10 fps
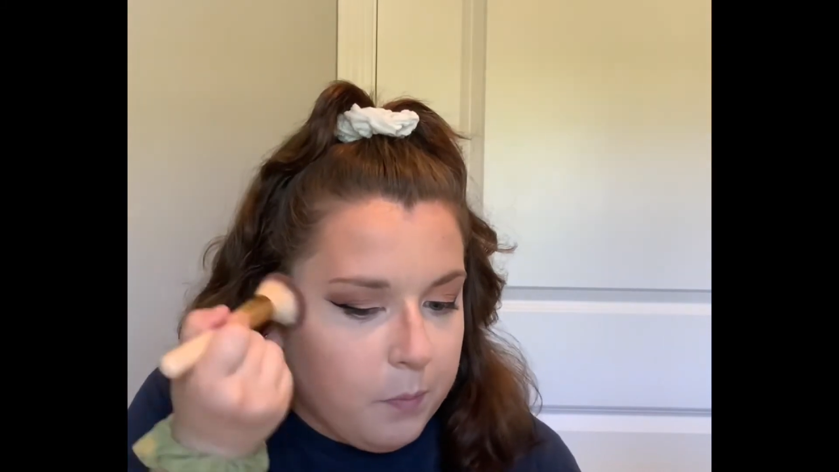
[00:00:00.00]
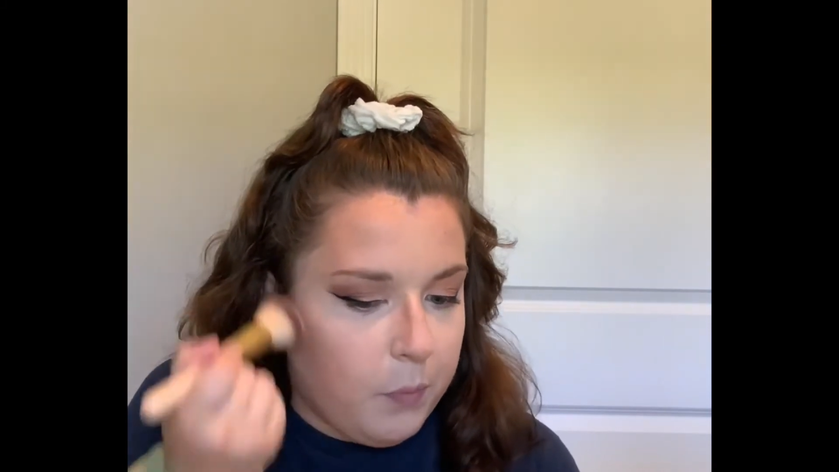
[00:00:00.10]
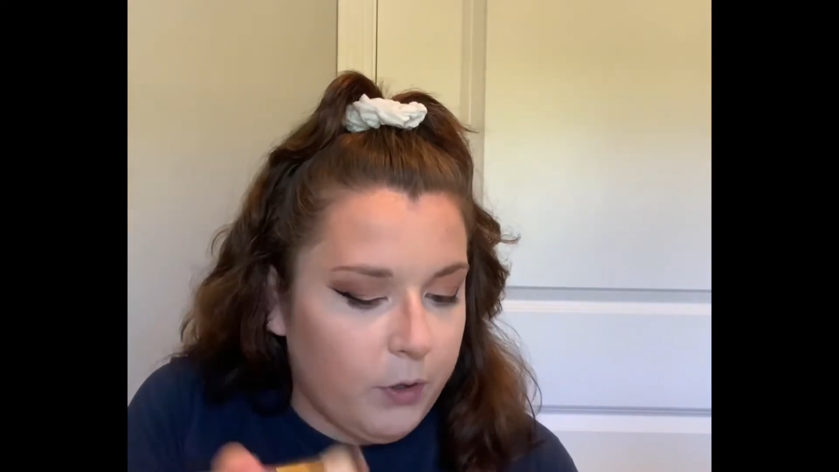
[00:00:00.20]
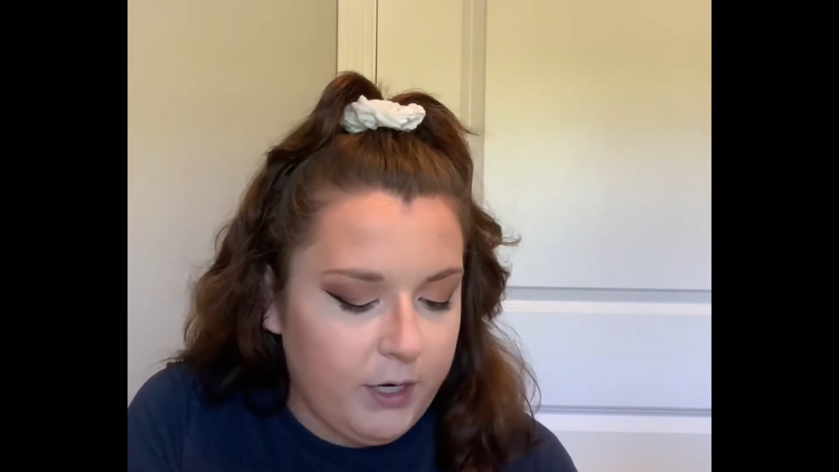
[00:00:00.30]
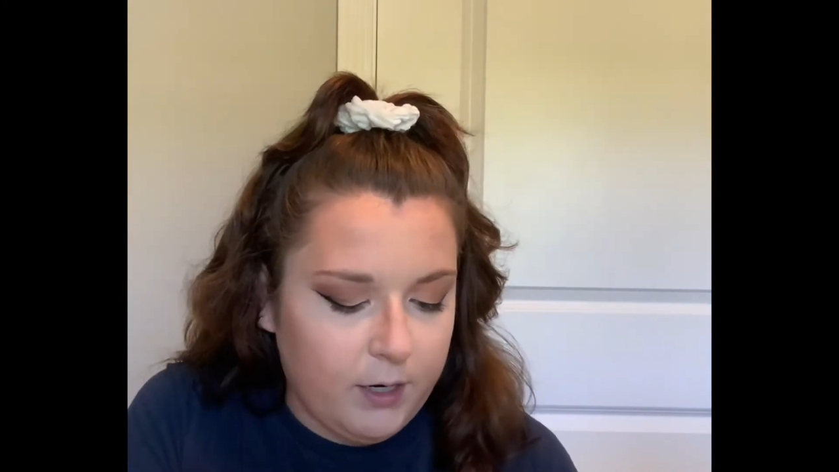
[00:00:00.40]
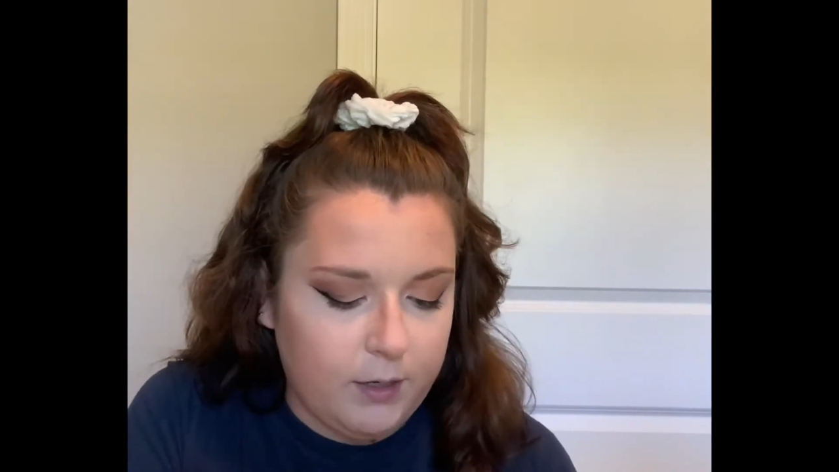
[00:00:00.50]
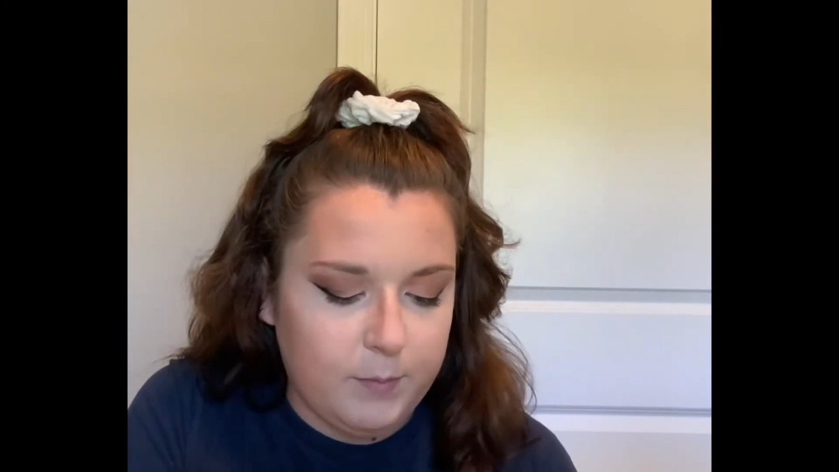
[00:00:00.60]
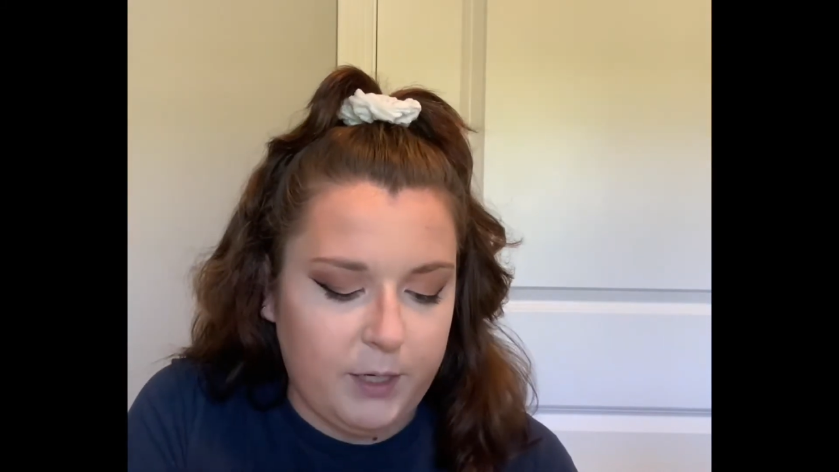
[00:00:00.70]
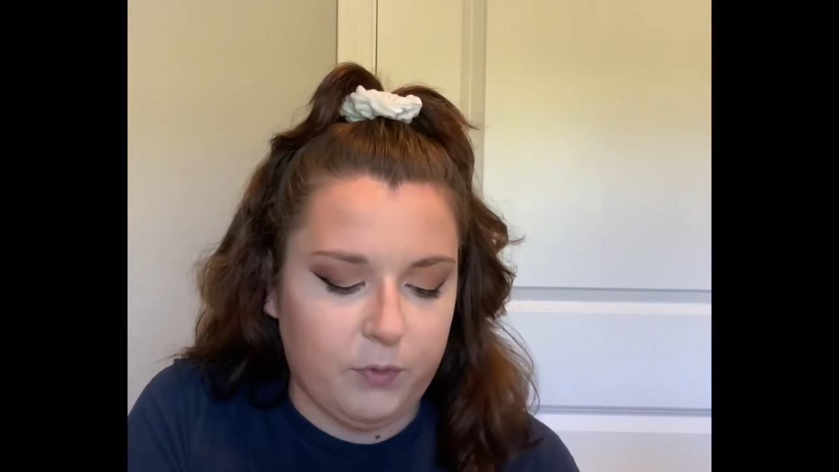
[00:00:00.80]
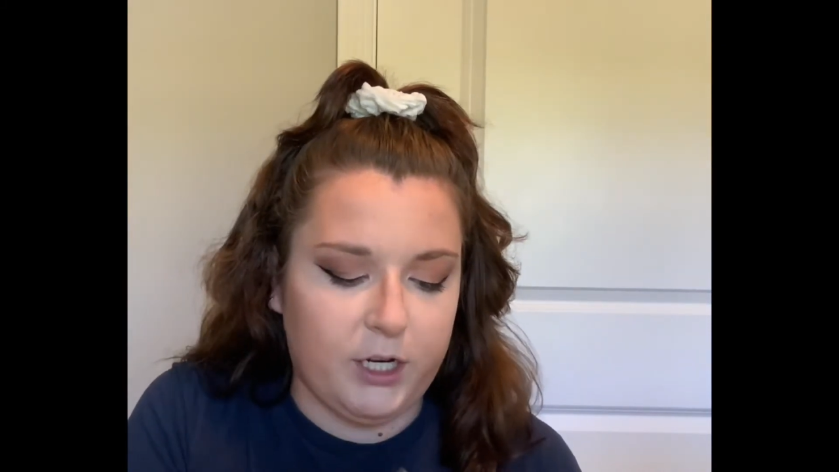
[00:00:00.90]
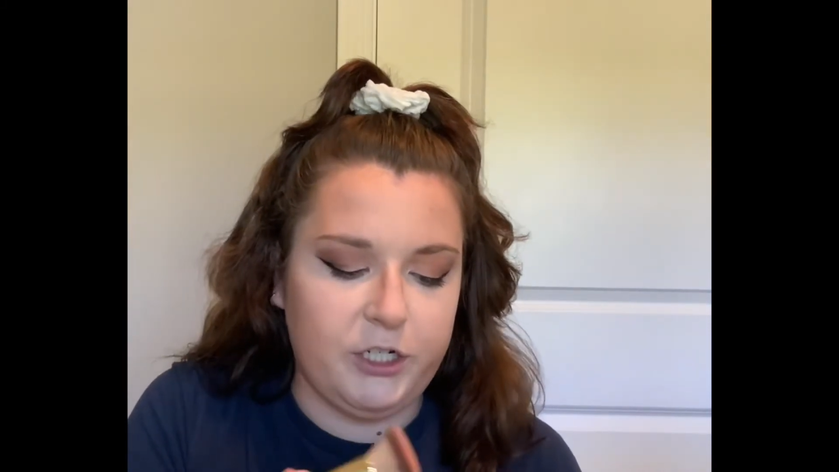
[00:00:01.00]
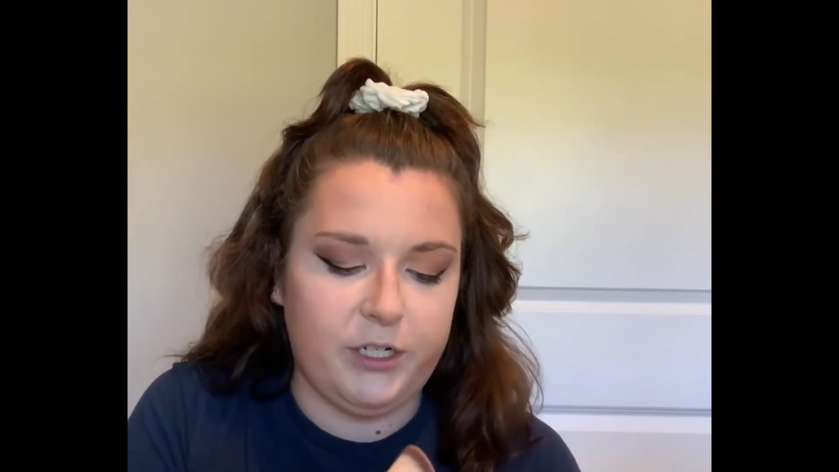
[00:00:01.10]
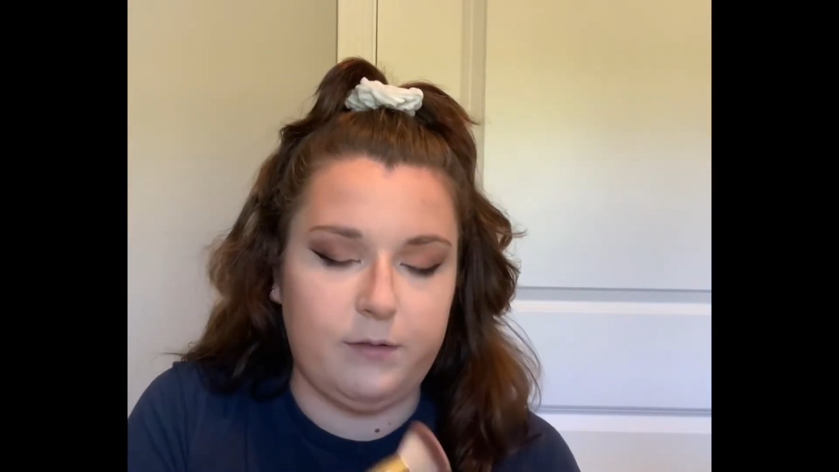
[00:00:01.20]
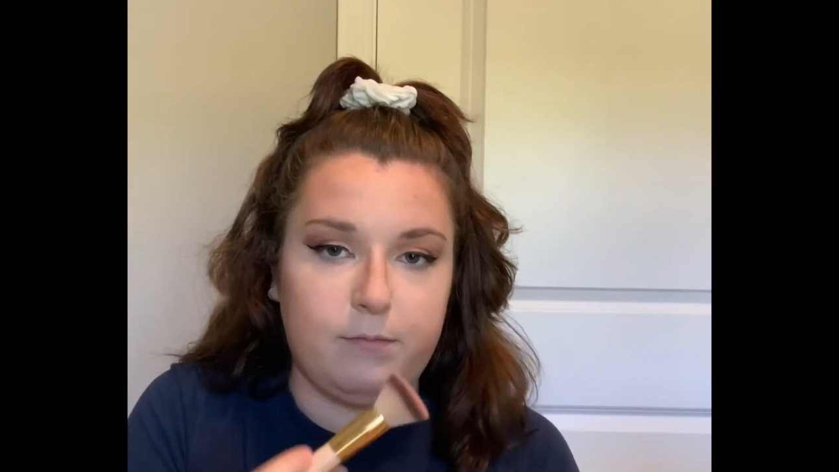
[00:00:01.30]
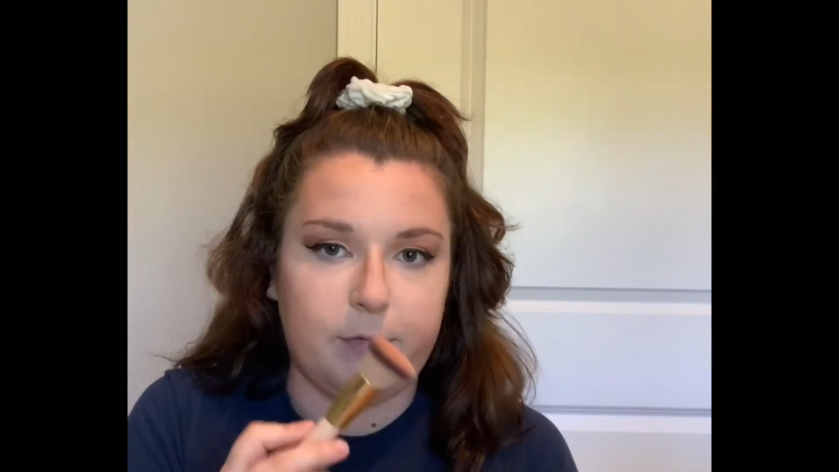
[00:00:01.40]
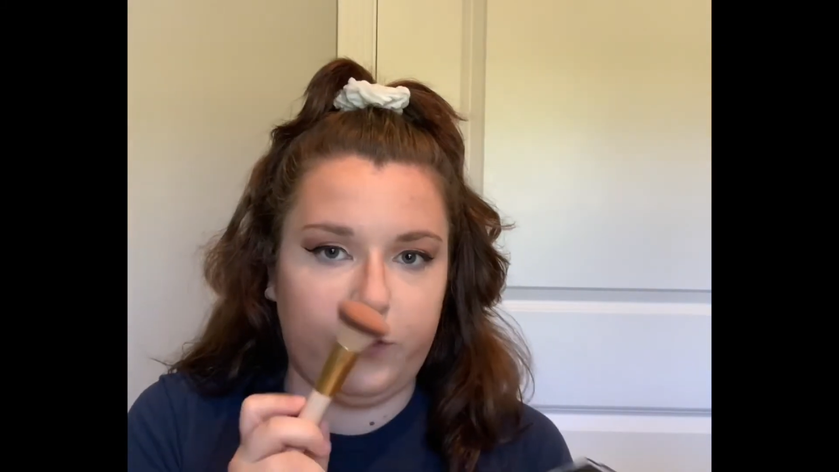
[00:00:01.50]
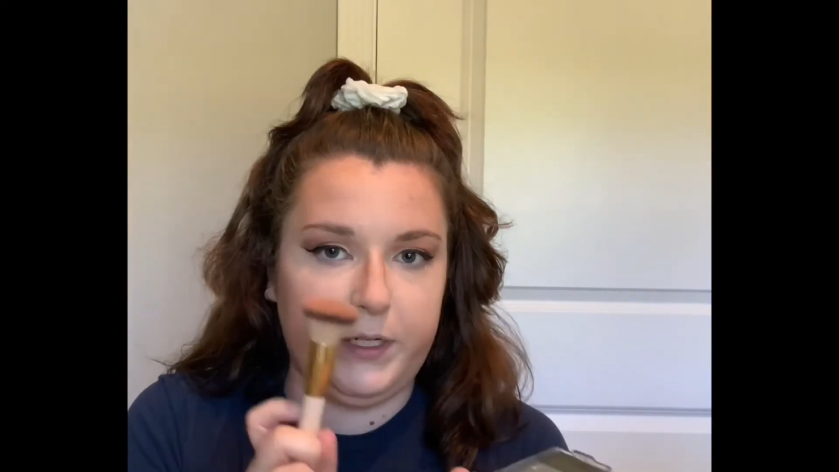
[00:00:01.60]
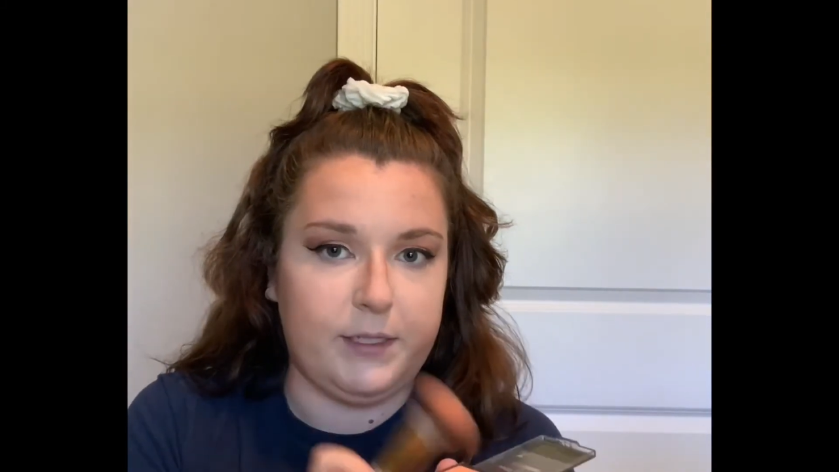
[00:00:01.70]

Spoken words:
put it on my brush and always